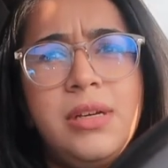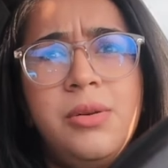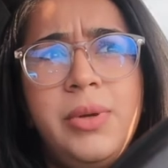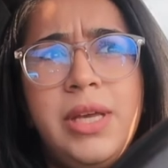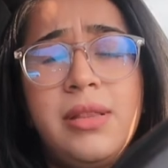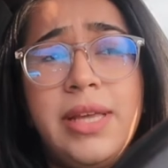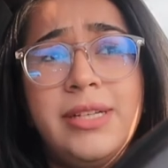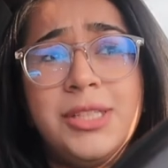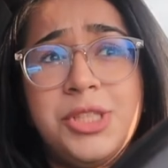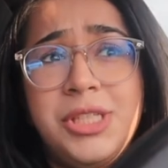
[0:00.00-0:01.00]
a week
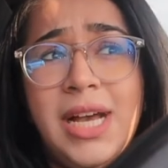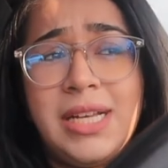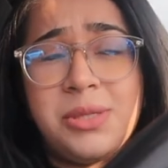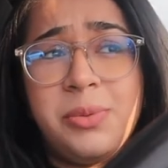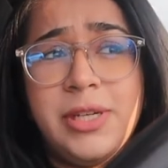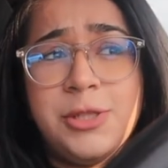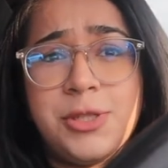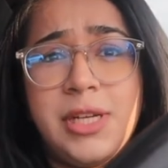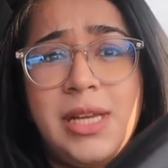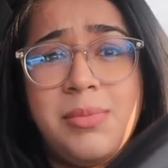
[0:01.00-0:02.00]
later she has a weird
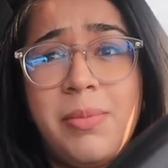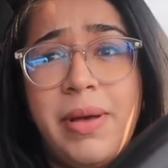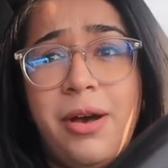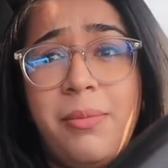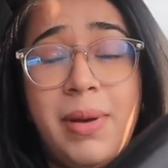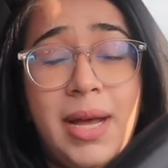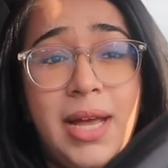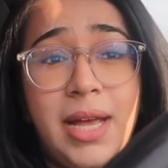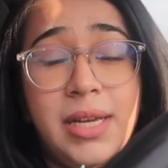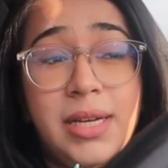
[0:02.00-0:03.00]
dream about
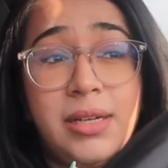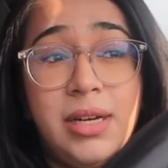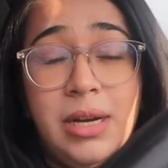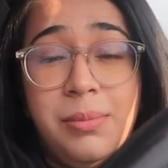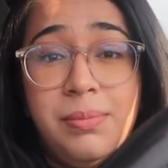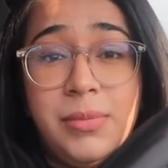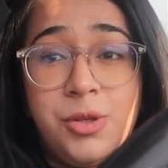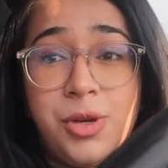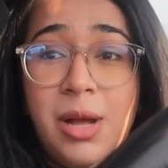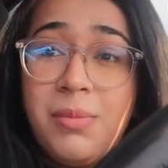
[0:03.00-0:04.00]
my um,
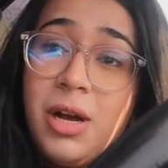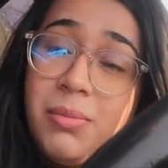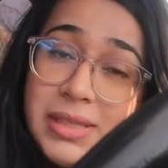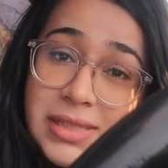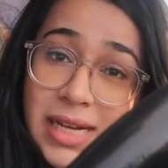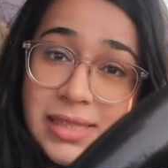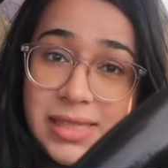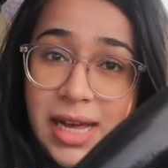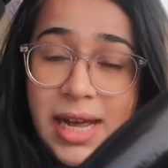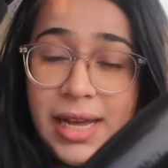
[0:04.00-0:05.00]
grandma on my dad's
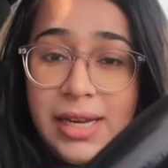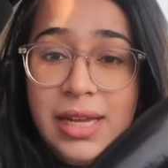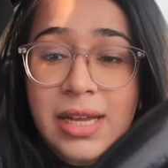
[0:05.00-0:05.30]
side